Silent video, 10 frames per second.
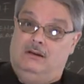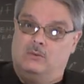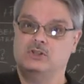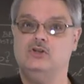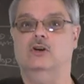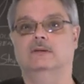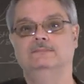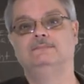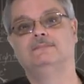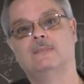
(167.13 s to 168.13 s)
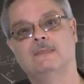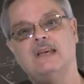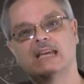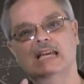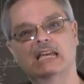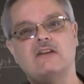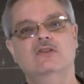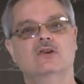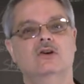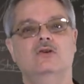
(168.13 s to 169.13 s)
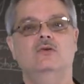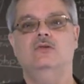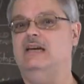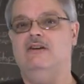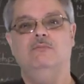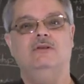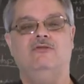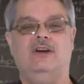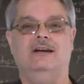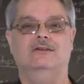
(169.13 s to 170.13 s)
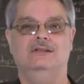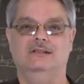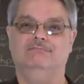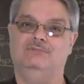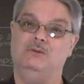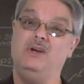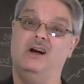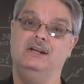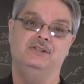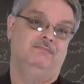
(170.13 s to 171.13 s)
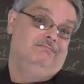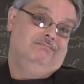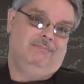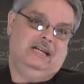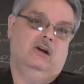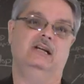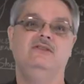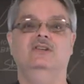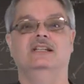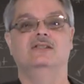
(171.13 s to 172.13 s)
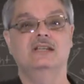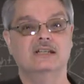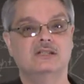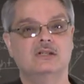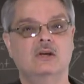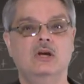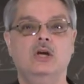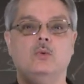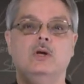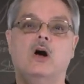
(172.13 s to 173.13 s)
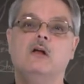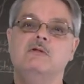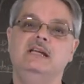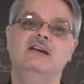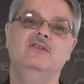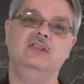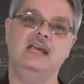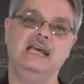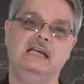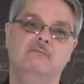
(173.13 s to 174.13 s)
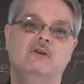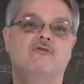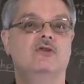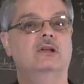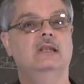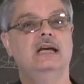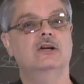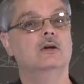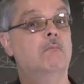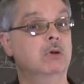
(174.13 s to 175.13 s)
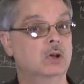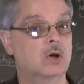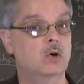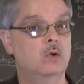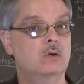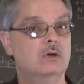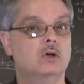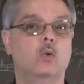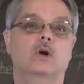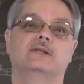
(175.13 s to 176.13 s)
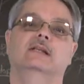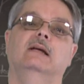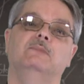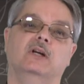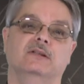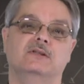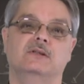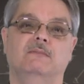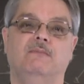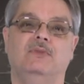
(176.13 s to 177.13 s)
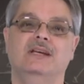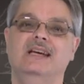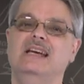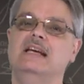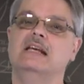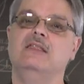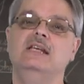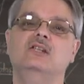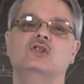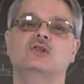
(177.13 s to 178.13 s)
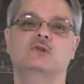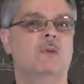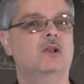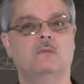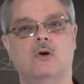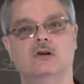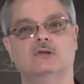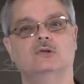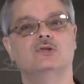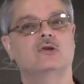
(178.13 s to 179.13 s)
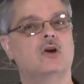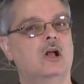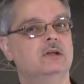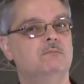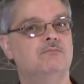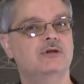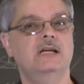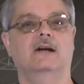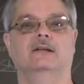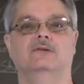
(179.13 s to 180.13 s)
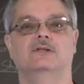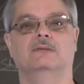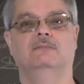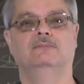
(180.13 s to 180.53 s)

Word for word: Well, sure. Even though they haven't been found and, to be honest, may not even exist, we already have a name for the layer below quarks and leptons. These smaller particles are called preons.